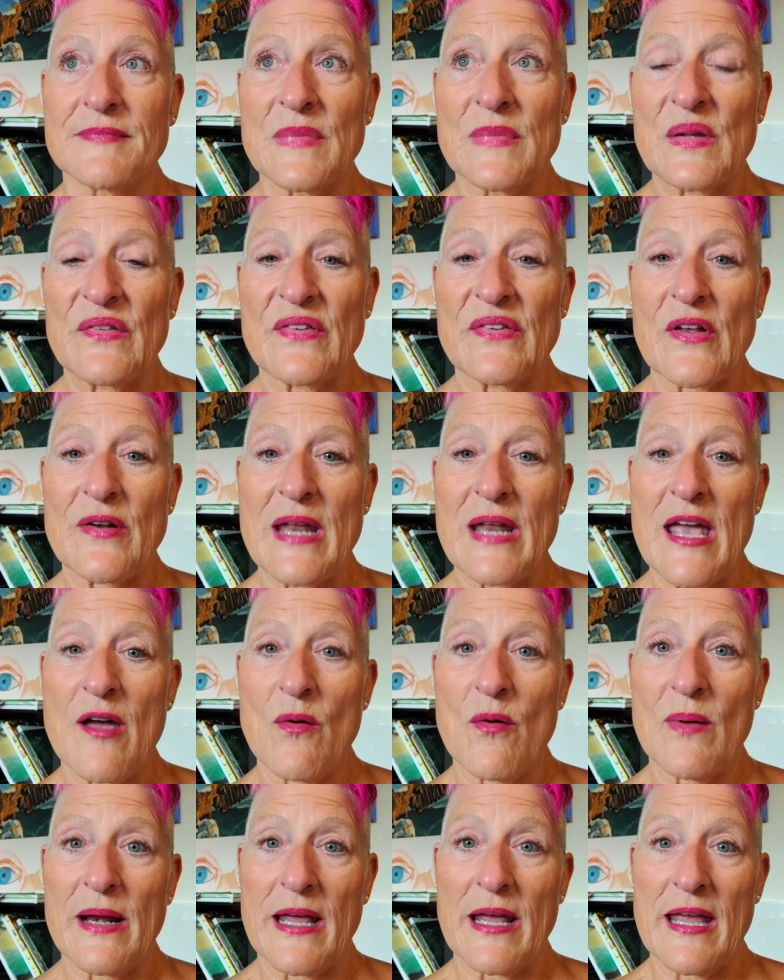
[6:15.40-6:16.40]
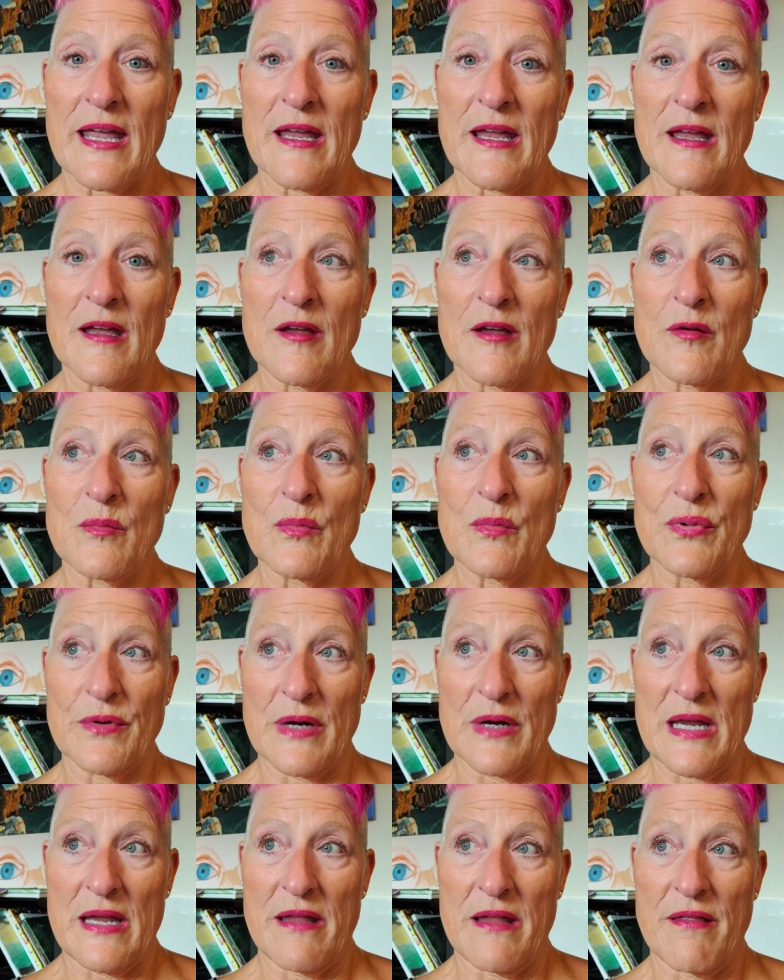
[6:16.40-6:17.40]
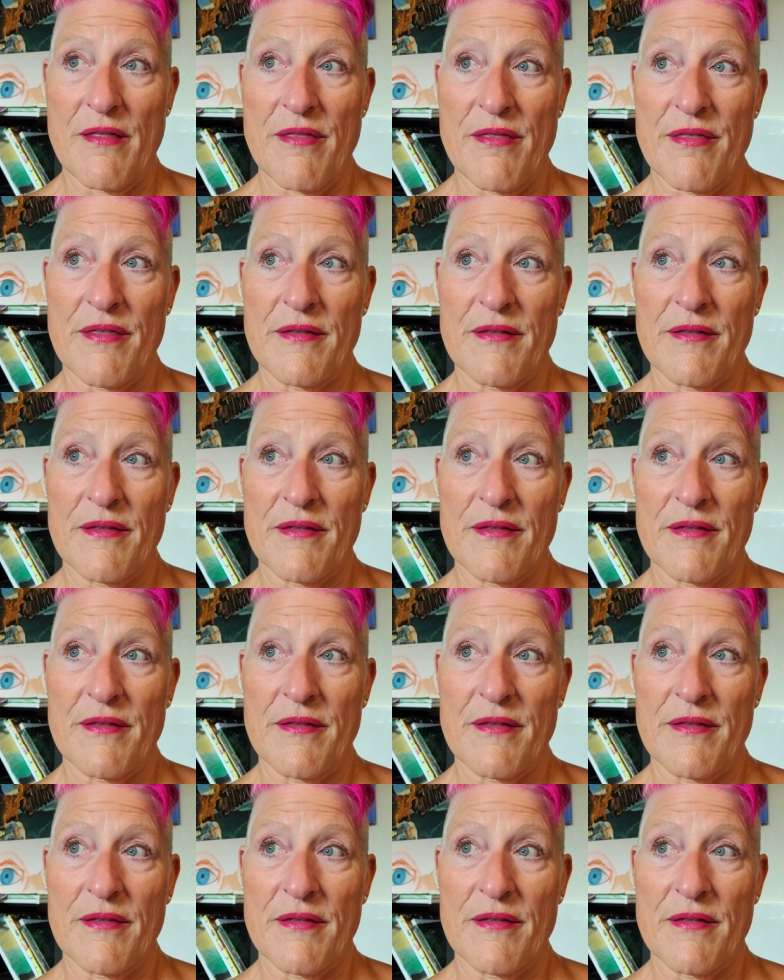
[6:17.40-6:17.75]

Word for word: So now when I breathe,